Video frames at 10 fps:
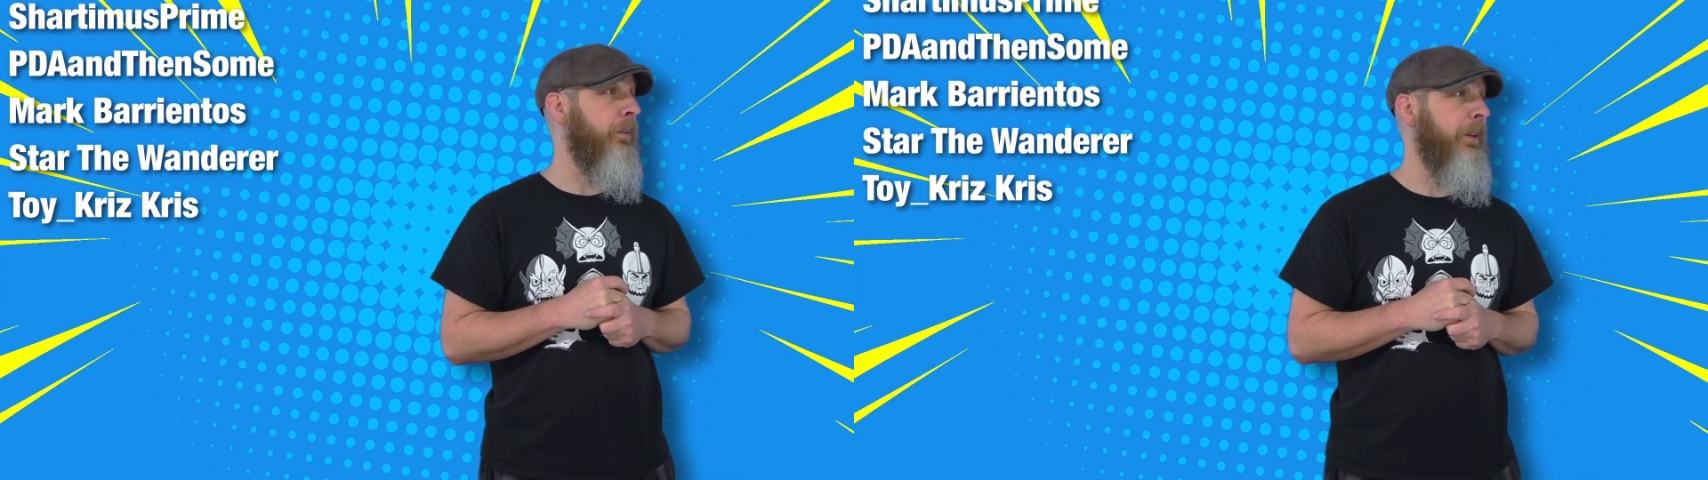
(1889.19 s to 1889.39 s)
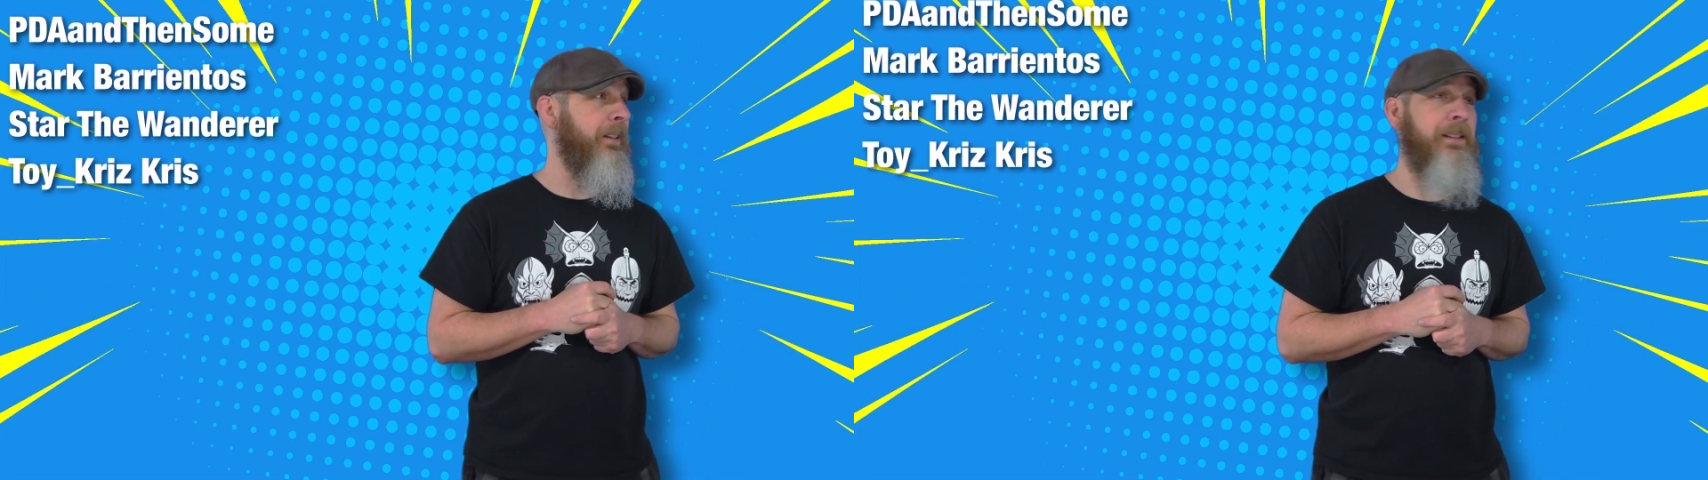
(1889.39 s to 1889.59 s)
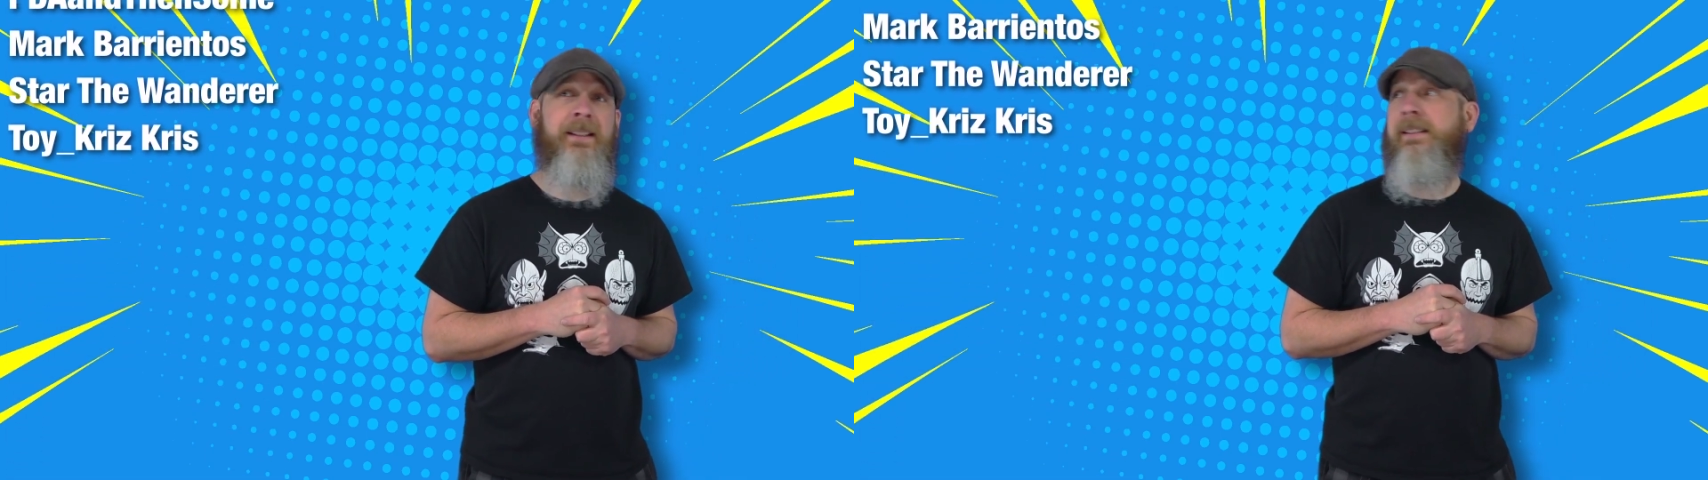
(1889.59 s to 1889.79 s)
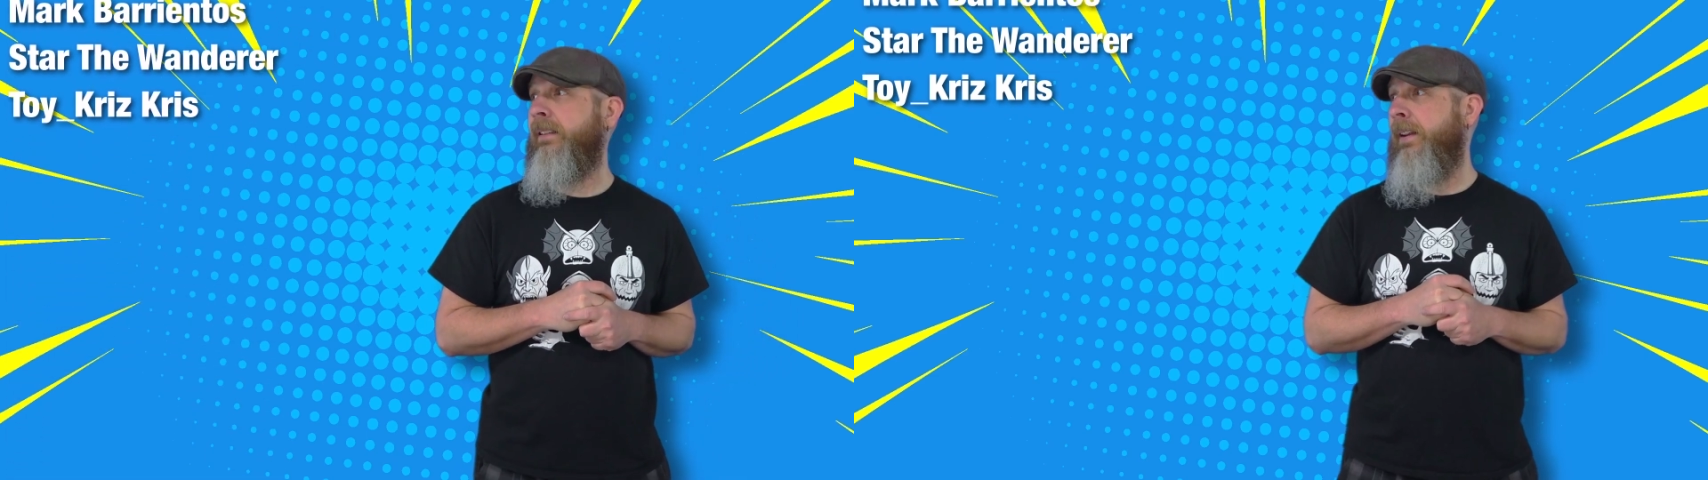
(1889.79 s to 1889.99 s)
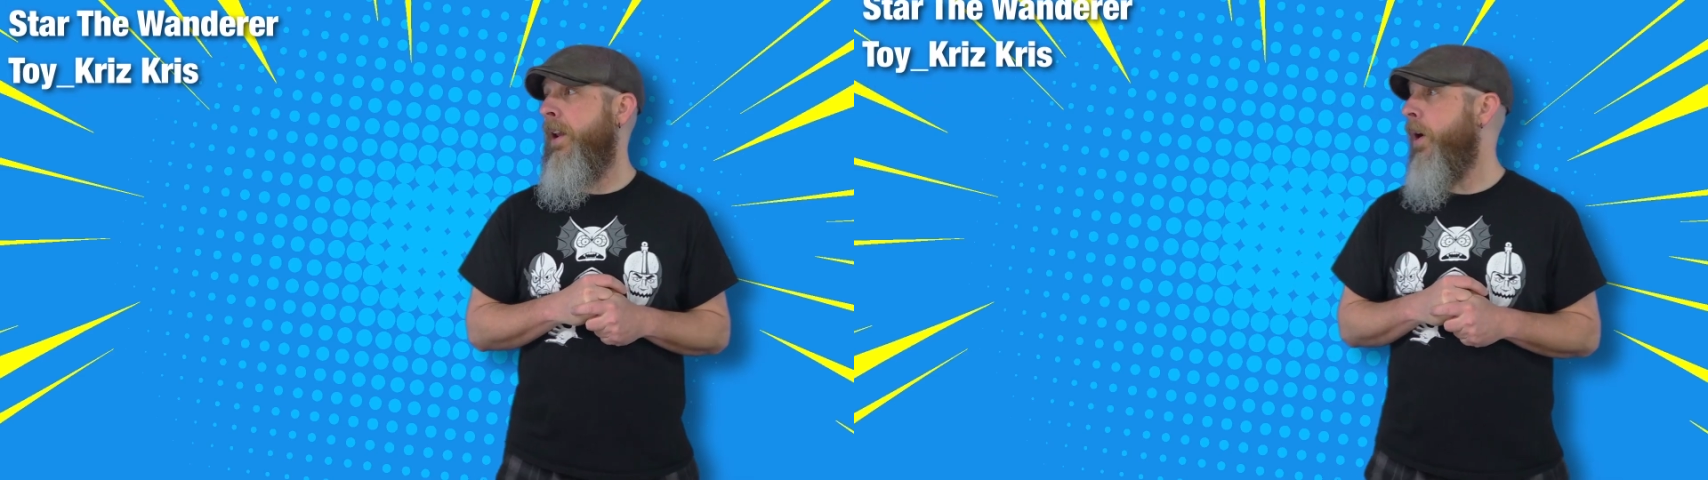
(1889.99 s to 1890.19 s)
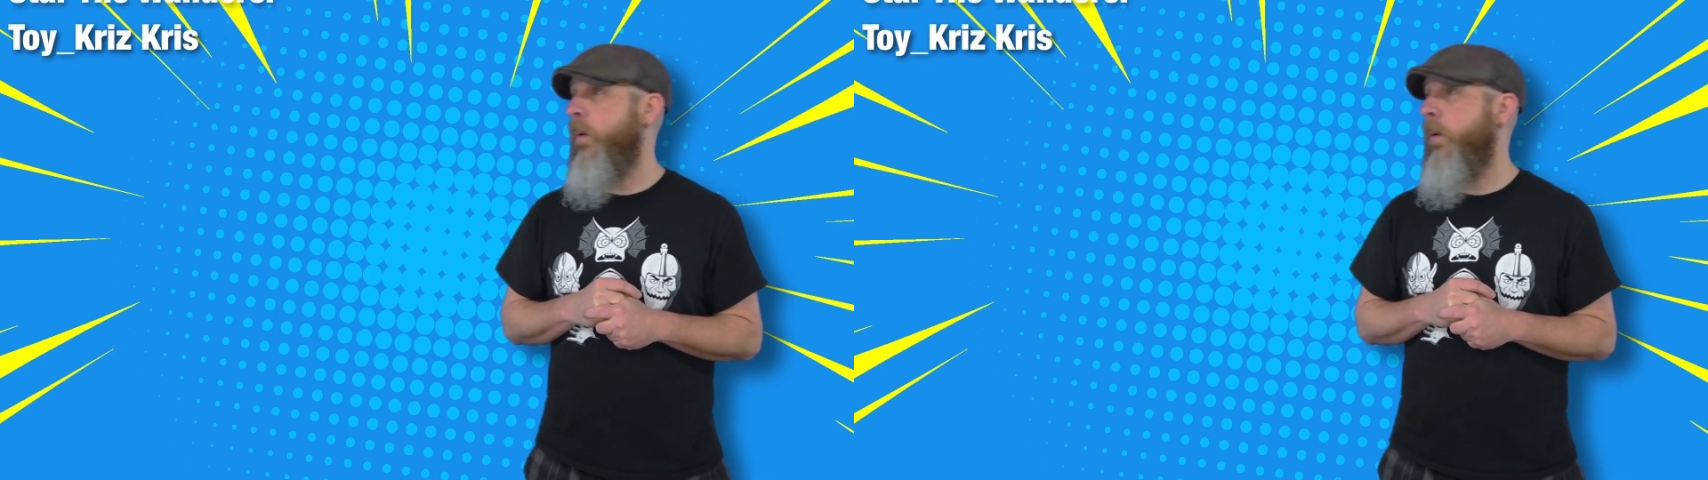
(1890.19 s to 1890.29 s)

because this is no